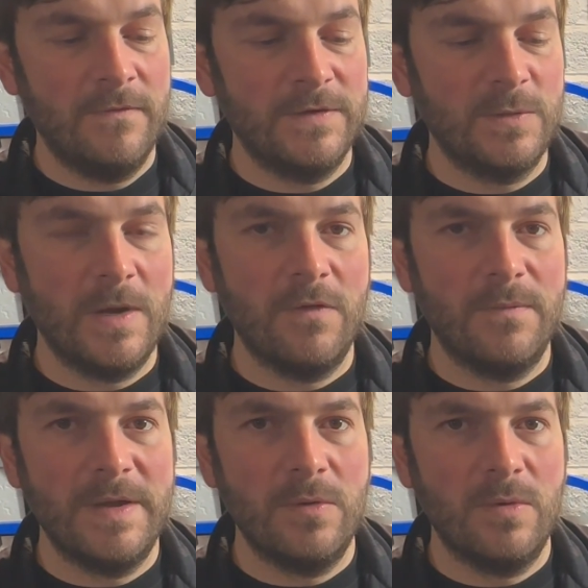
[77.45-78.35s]
for
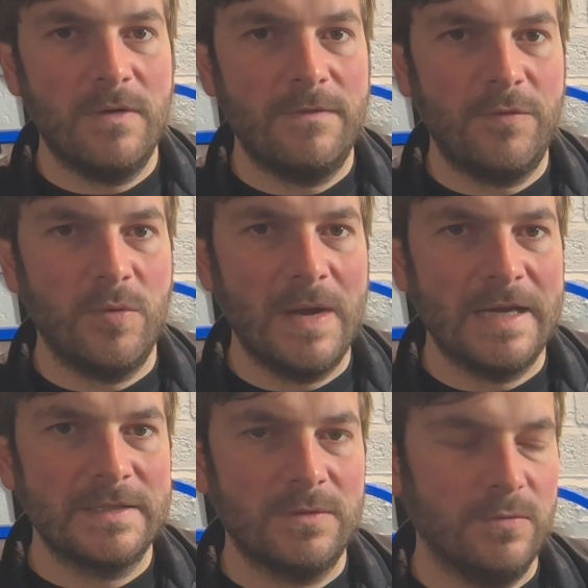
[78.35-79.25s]
12mm through
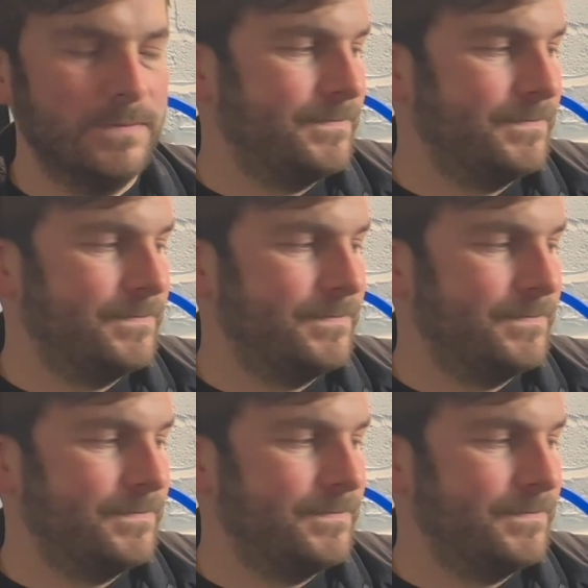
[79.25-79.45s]
axle.